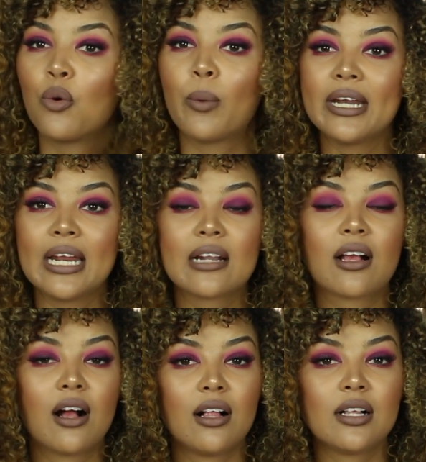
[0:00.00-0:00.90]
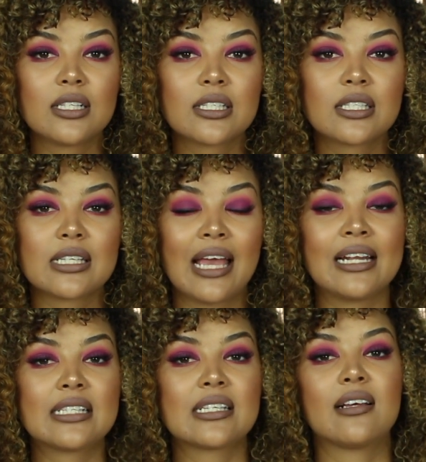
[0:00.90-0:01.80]
when it curls, and
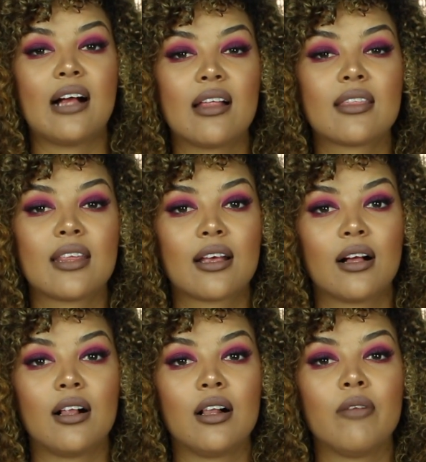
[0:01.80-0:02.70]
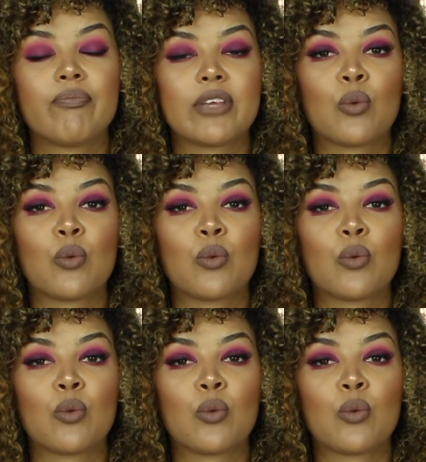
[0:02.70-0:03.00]
it's a healthy curl,